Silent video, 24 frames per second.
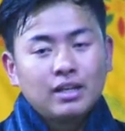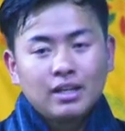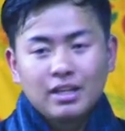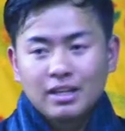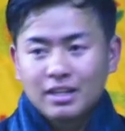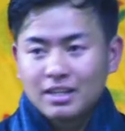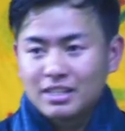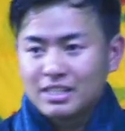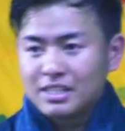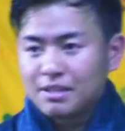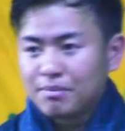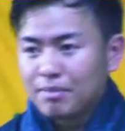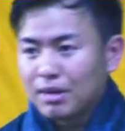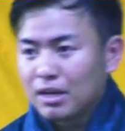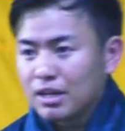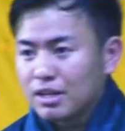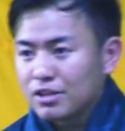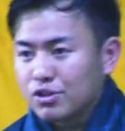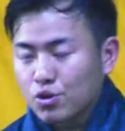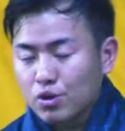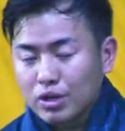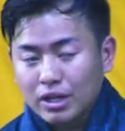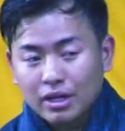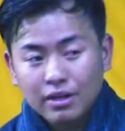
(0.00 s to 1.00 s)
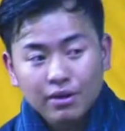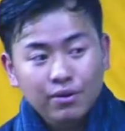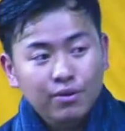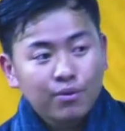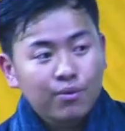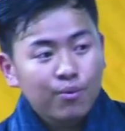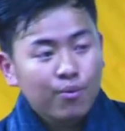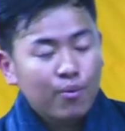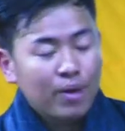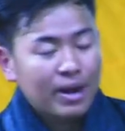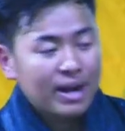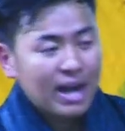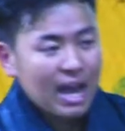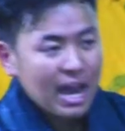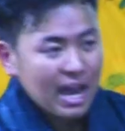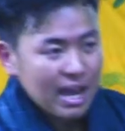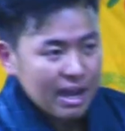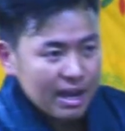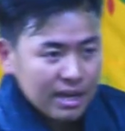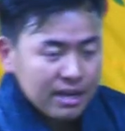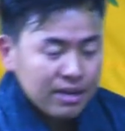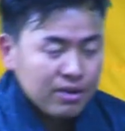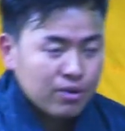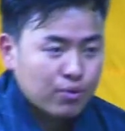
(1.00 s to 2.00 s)
In a similar token, when
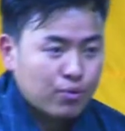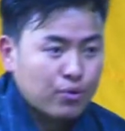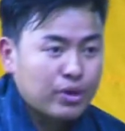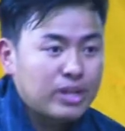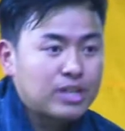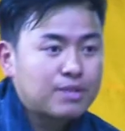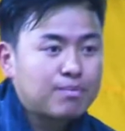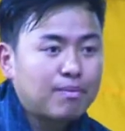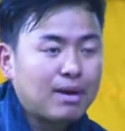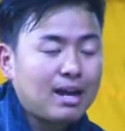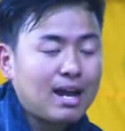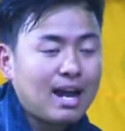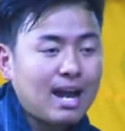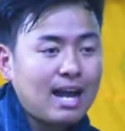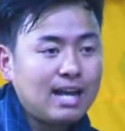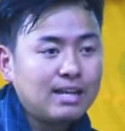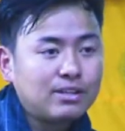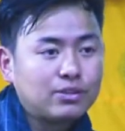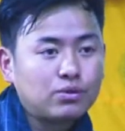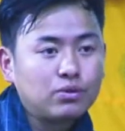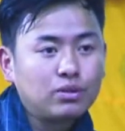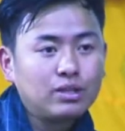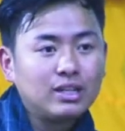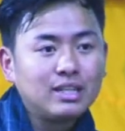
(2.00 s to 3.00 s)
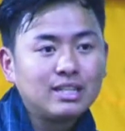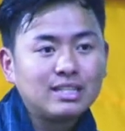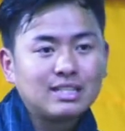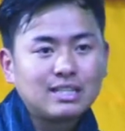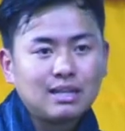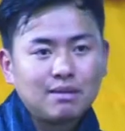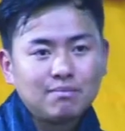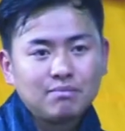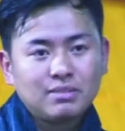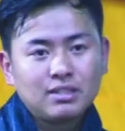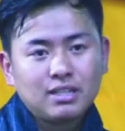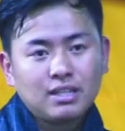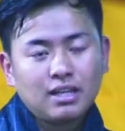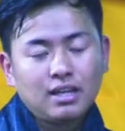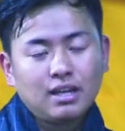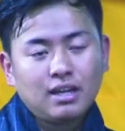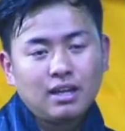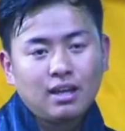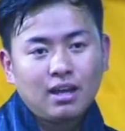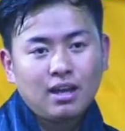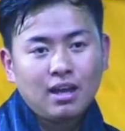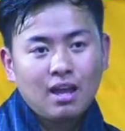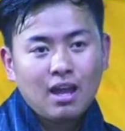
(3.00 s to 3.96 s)
I reached my high school in Samtse,